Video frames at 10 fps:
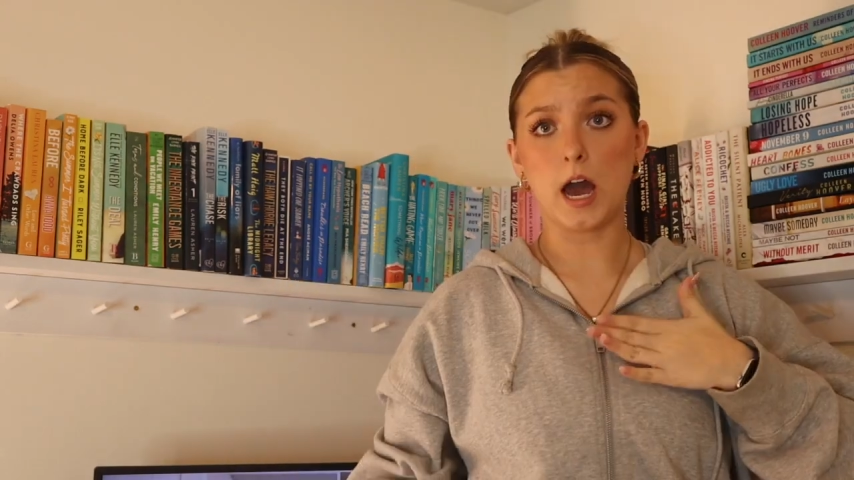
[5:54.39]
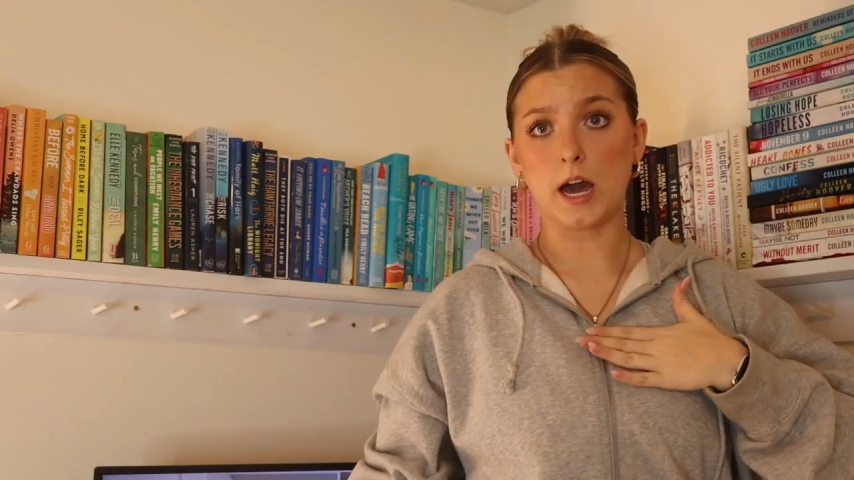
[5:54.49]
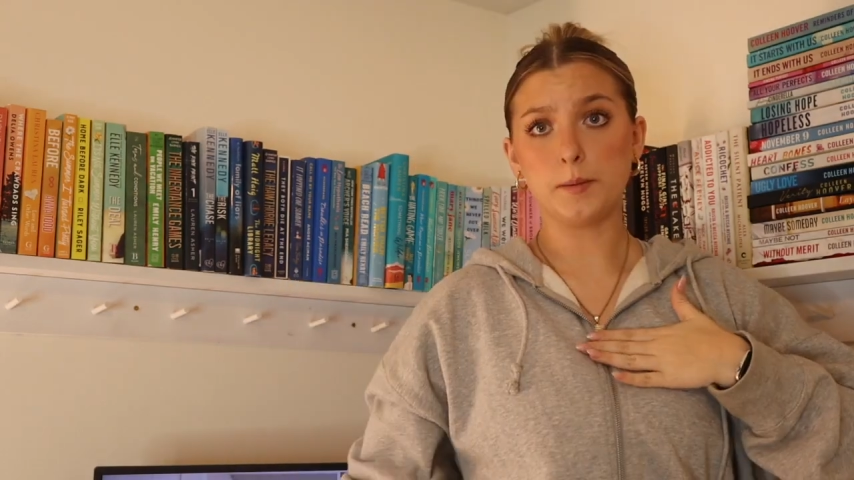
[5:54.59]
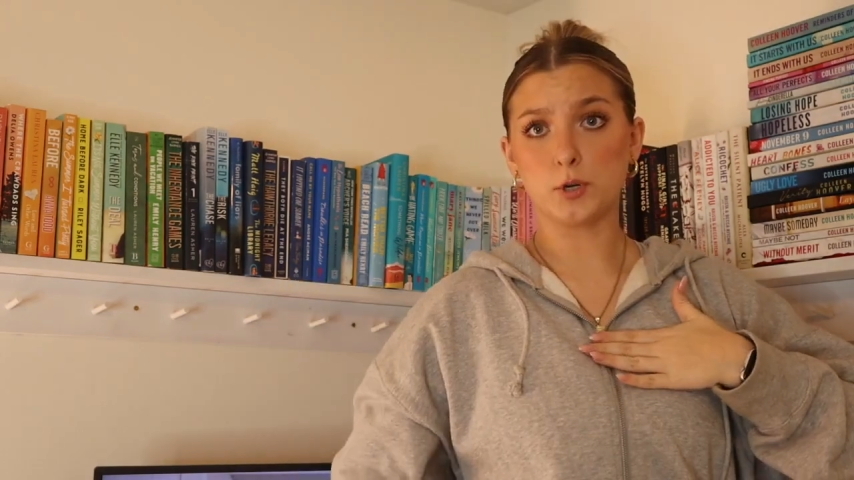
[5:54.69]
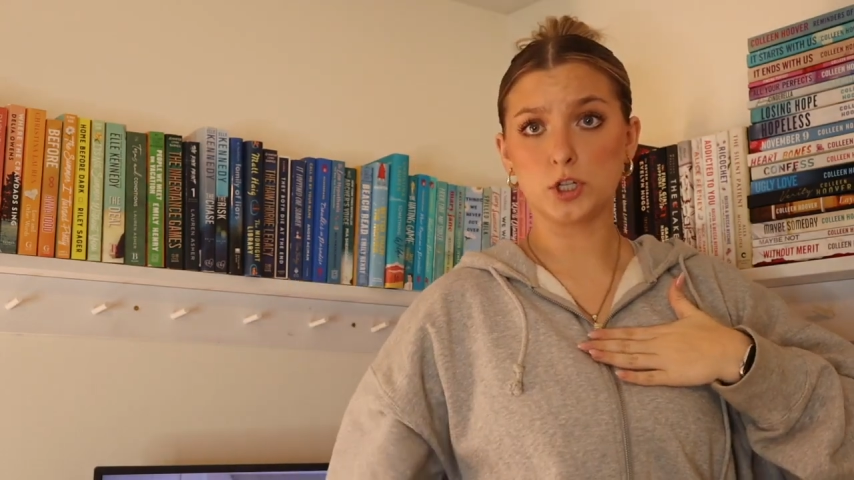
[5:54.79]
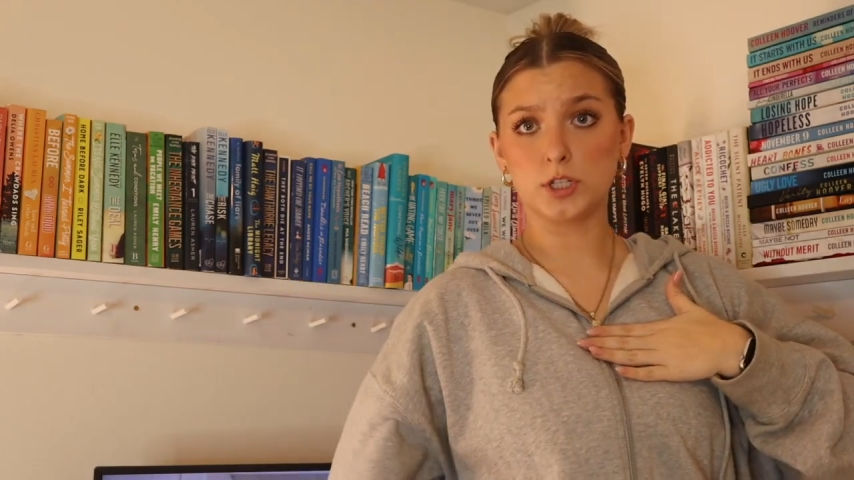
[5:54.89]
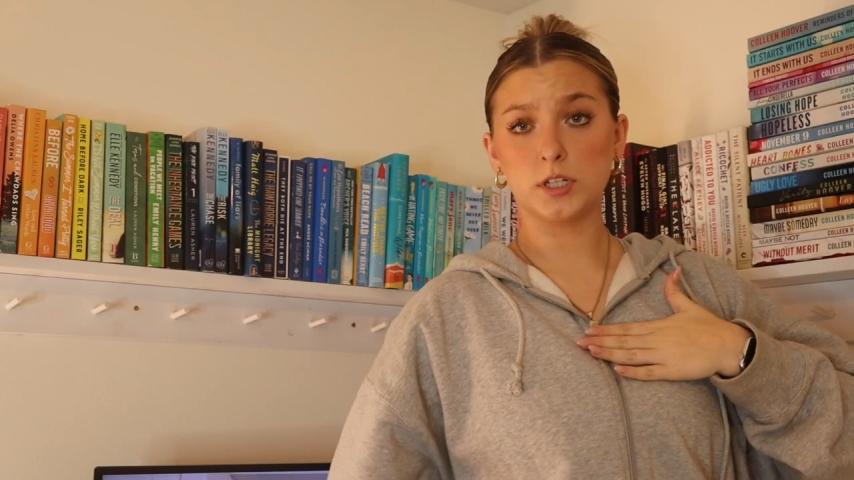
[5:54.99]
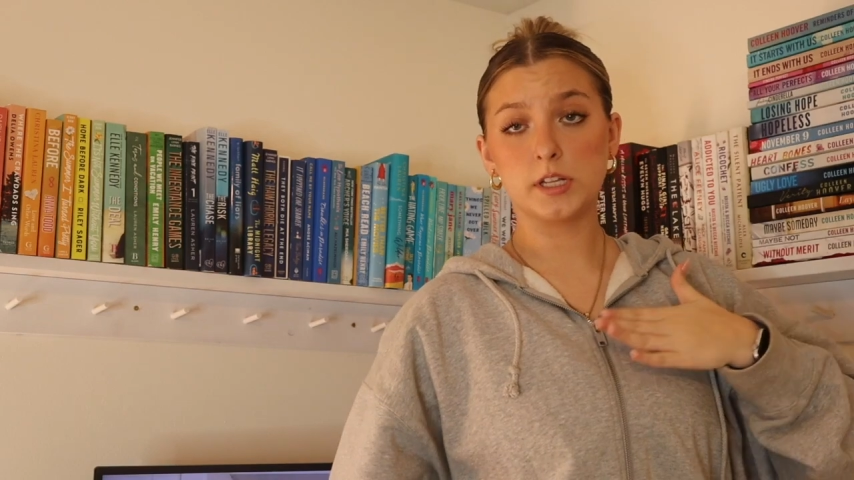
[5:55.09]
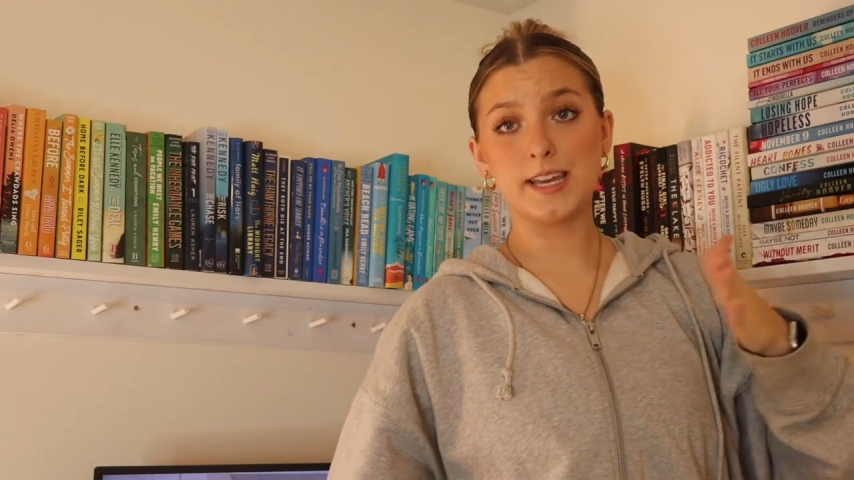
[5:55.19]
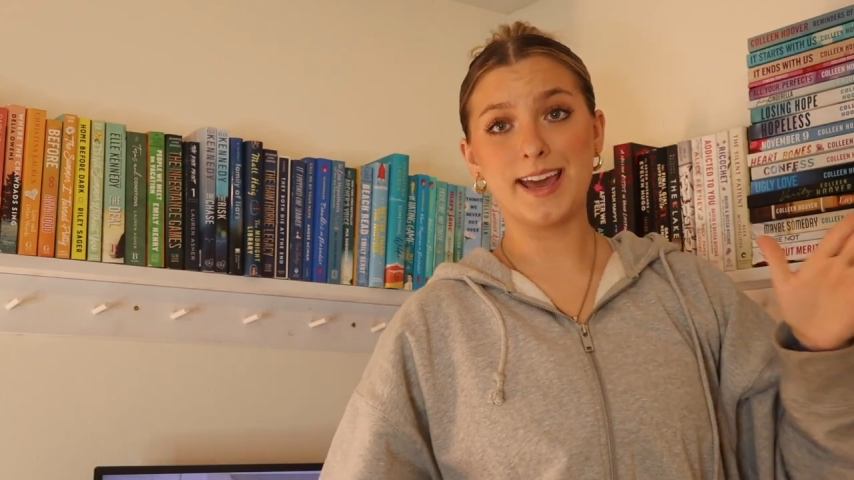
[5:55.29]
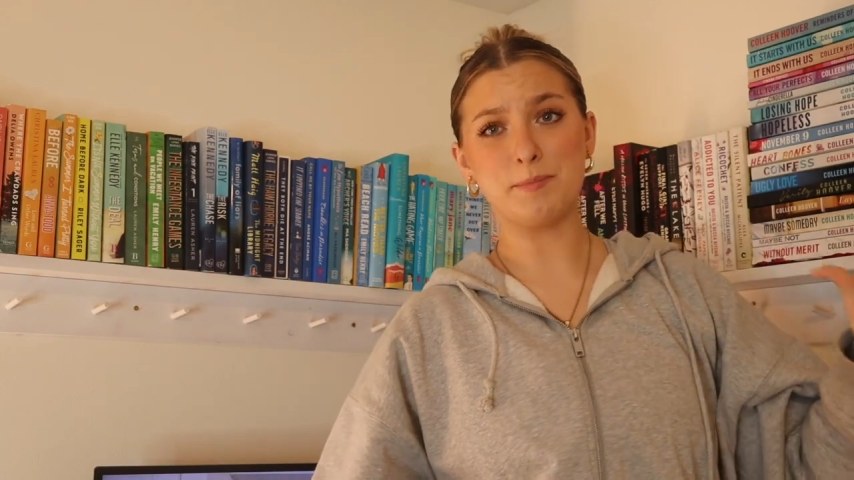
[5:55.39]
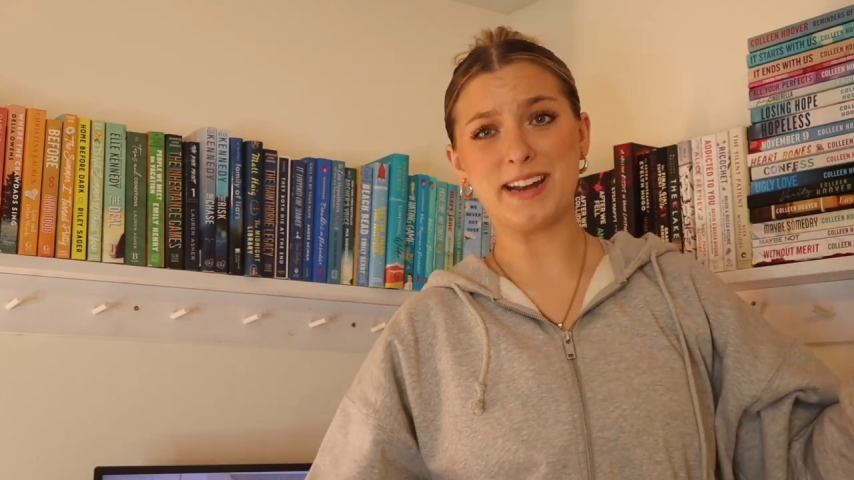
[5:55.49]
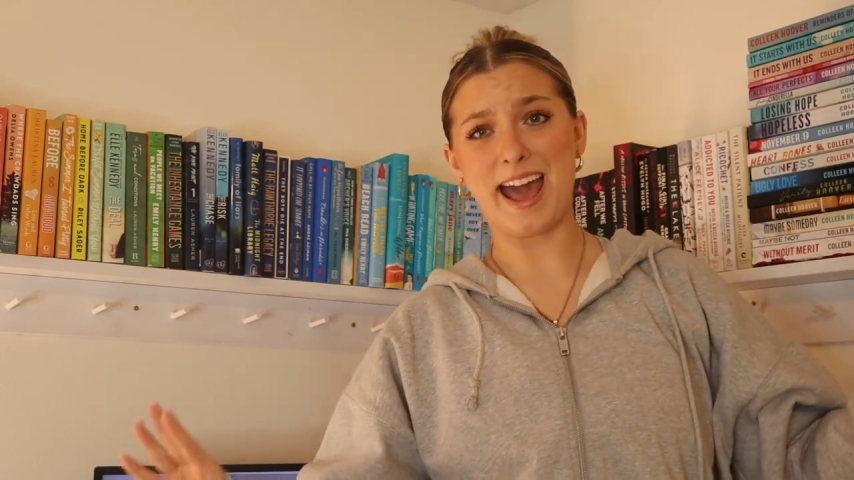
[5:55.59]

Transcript: I personally am an